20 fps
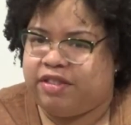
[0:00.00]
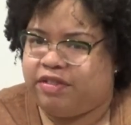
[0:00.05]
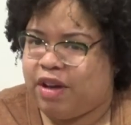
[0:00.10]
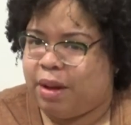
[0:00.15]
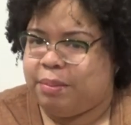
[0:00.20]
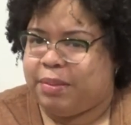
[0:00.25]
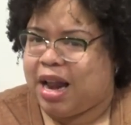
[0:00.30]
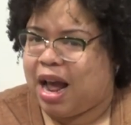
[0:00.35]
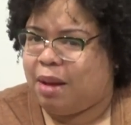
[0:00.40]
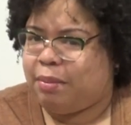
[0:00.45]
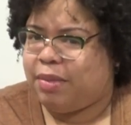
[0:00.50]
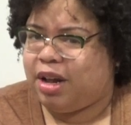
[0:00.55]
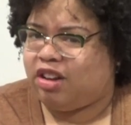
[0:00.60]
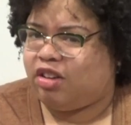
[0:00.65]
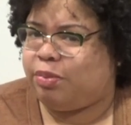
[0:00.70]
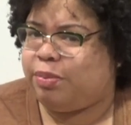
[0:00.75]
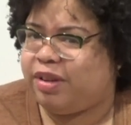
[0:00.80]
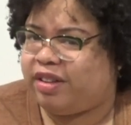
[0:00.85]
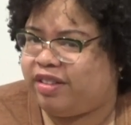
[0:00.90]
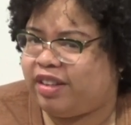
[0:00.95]
if I'm not
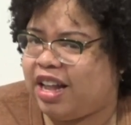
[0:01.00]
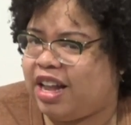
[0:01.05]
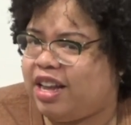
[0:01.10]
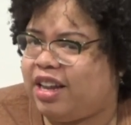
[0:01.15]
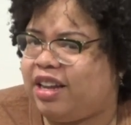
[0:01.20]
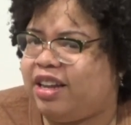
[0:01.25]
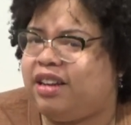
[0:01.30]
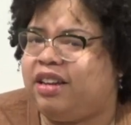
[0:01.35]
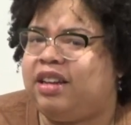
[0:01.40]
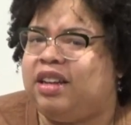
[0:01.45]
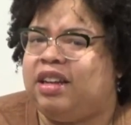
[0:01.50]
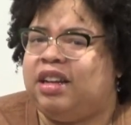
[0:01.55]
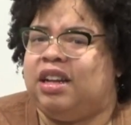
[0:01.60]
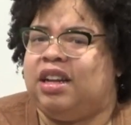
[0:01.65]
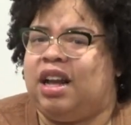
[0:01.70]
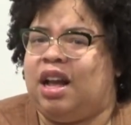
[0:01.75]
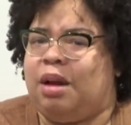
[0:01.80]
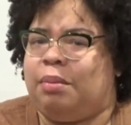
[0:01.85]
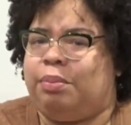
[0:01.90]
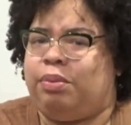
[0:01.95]
much mistaken.
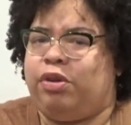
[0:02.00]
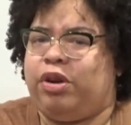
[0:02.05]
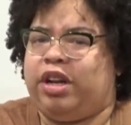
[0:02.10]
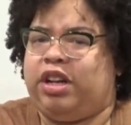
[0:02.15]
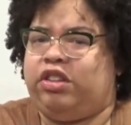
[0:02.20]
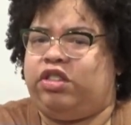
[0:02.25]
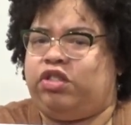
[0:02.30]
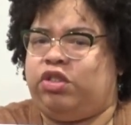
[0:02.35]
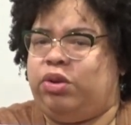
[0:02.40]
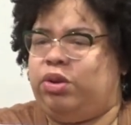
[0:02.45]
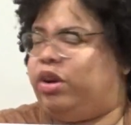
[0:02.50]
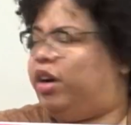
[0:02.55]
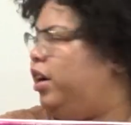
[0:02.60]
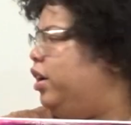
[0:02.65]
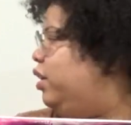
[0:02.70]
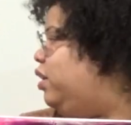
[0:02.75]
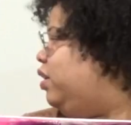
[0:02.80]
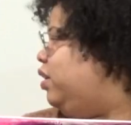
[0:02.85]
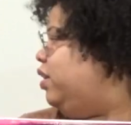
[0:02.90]
I'm pretty sure.